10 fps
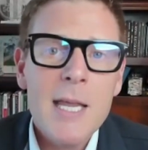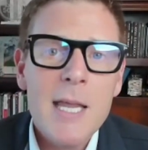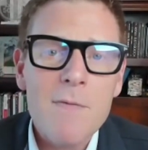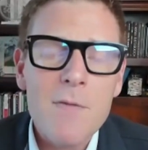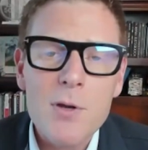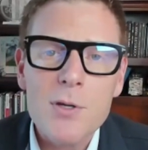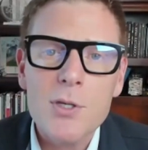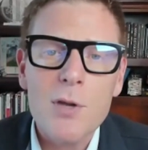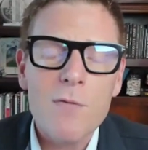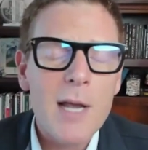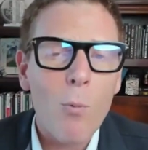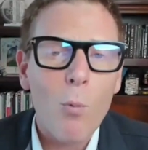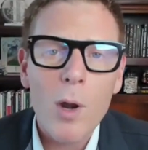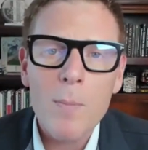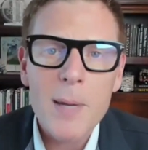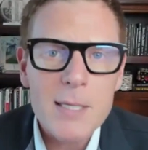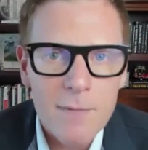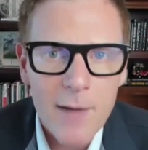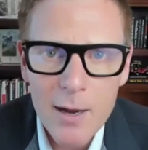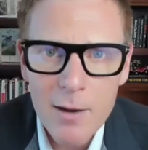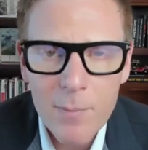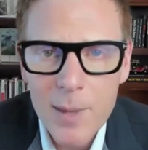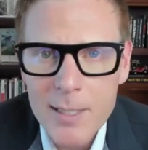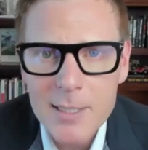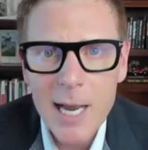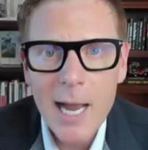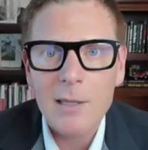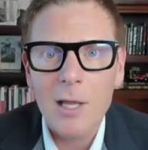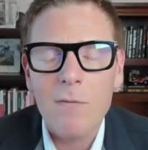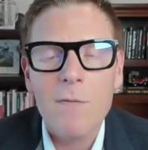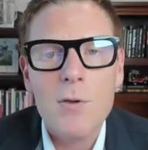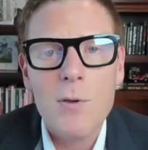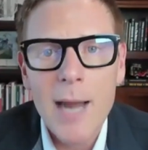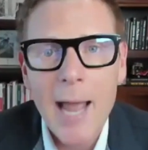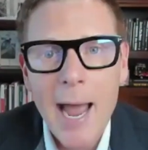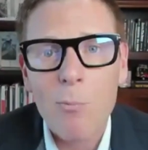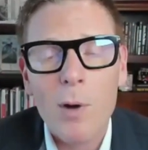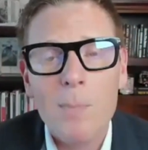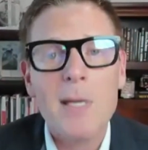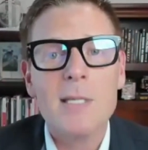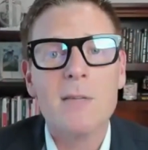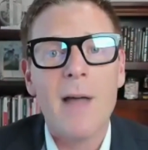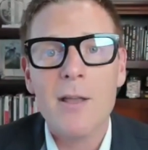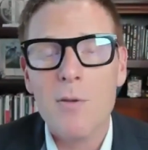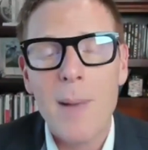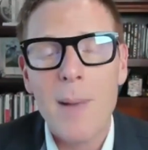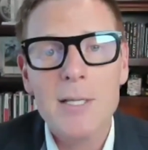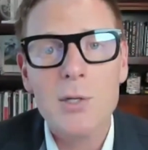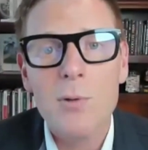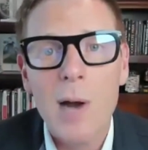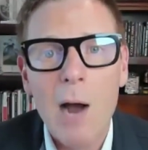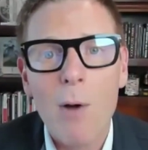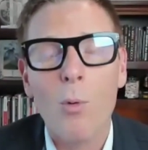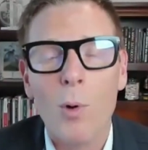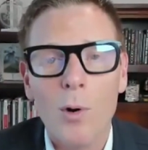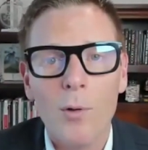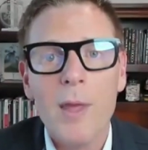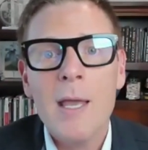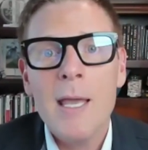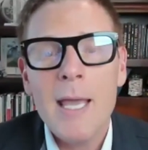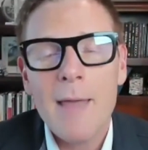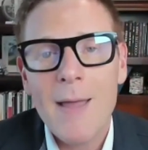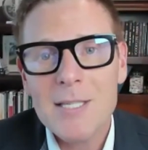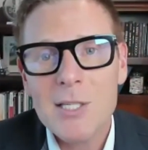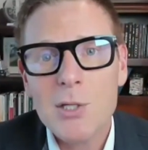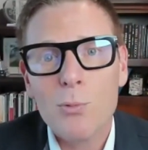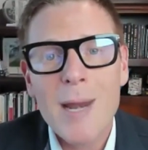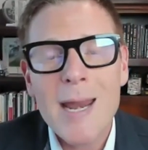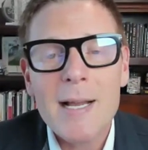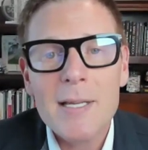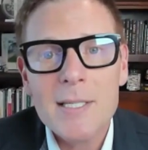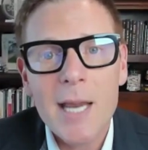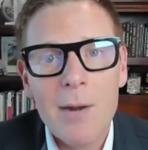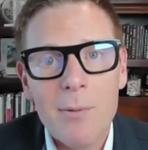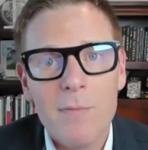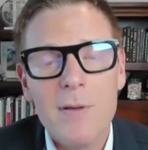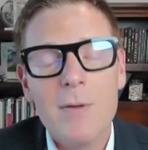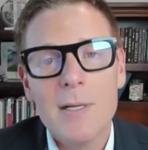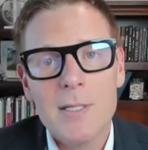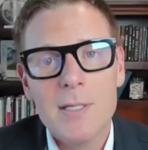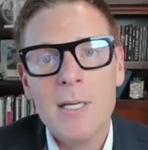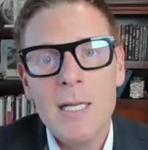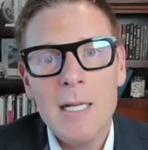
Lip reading: If you got one piece of value from this, I'd love if you could add one piece of value back to our world, and that's to rate us and review us.